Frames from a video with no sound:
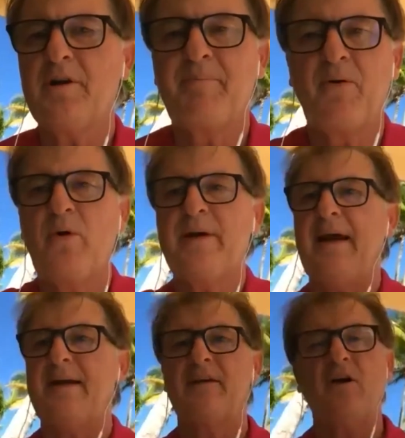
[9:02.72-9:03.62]
point
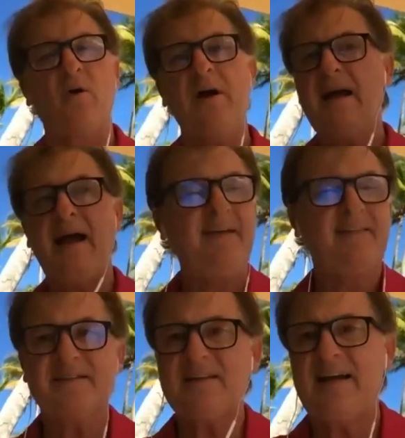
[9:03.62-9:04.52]
at and go, hey,
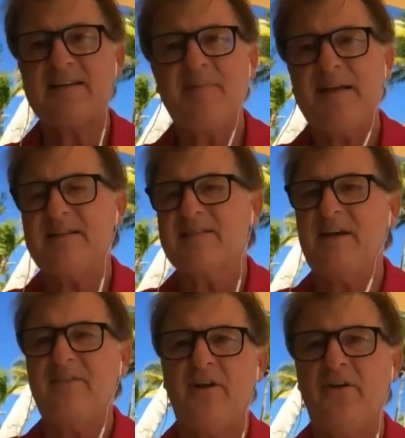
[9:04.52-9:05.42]
this guy's making
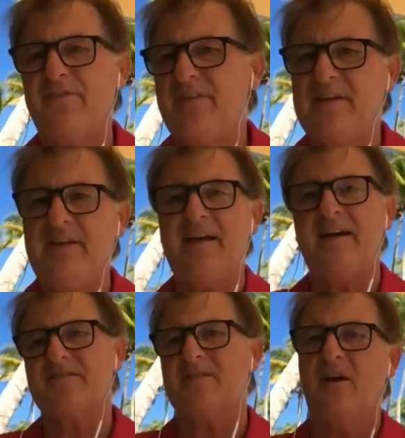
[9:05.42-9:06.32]

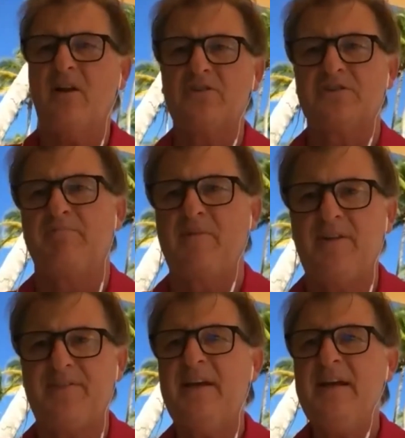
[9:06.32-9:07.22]
$750,000 a month
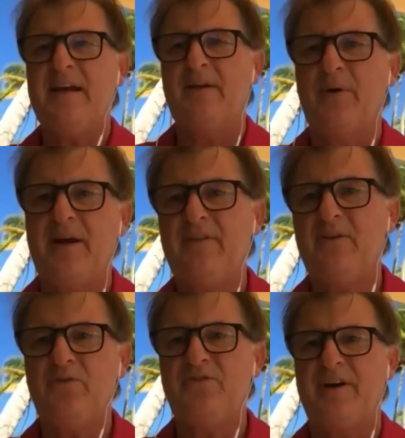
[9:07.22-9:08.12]
in
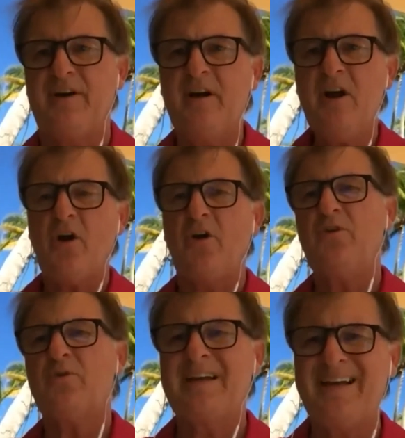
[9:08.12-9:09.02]
revenue share. Are you
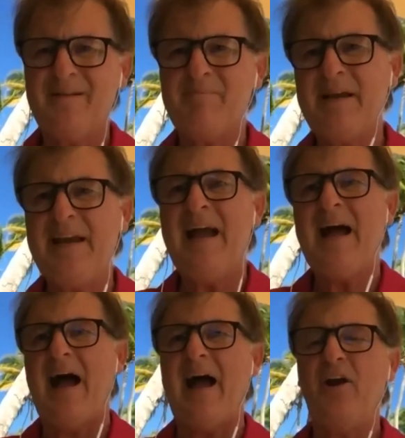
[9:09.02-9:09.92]
kidding me?
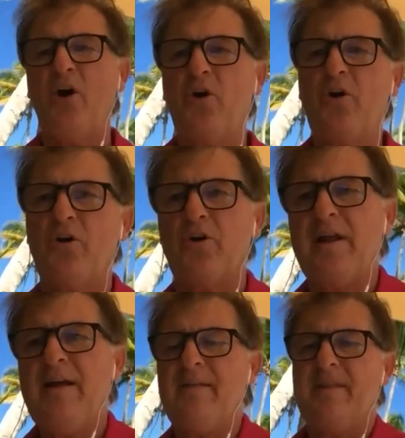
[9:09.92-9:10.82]
I heard
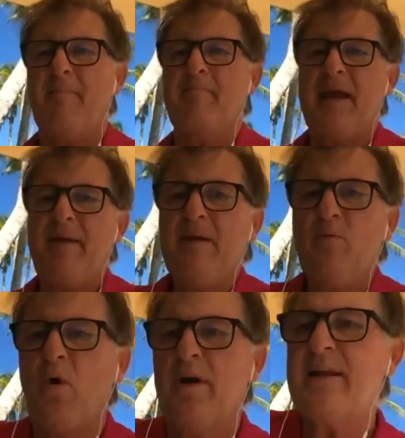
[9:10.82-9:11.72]
that maybe
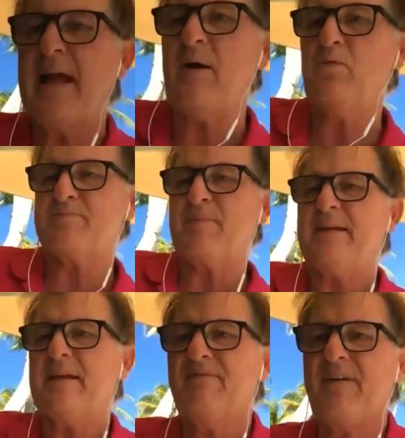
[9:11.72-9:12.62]
one guy was
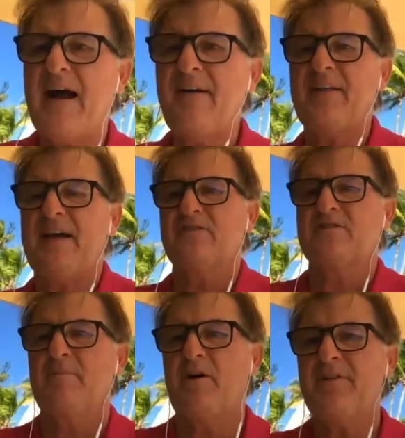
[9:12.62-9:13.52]
making 5,000
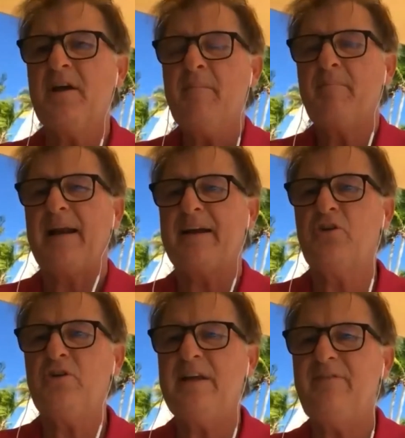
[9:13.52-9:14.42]
a month, but I
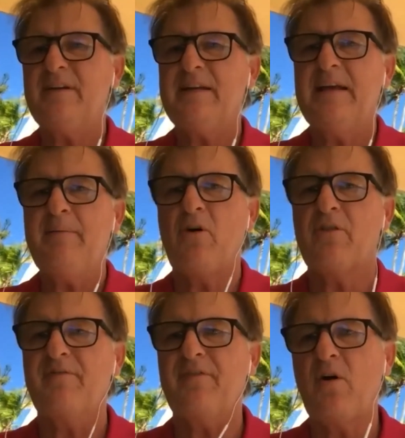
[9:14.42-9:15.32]
couldn't even get him on
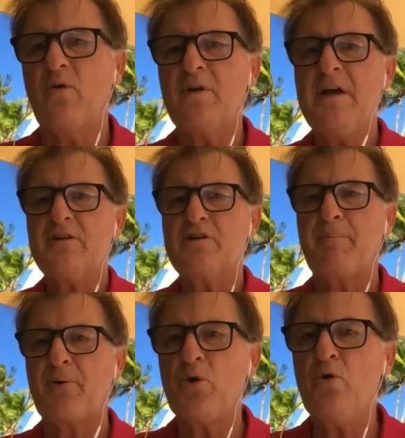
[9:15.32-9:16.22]
the phone to
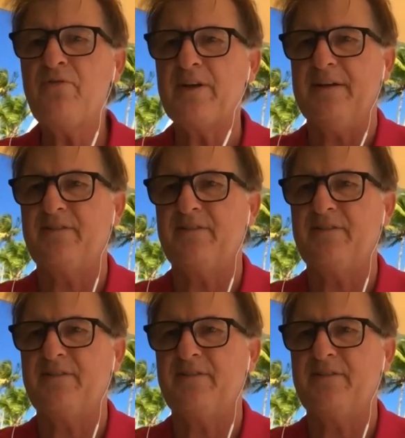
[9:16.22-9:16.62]
prove it.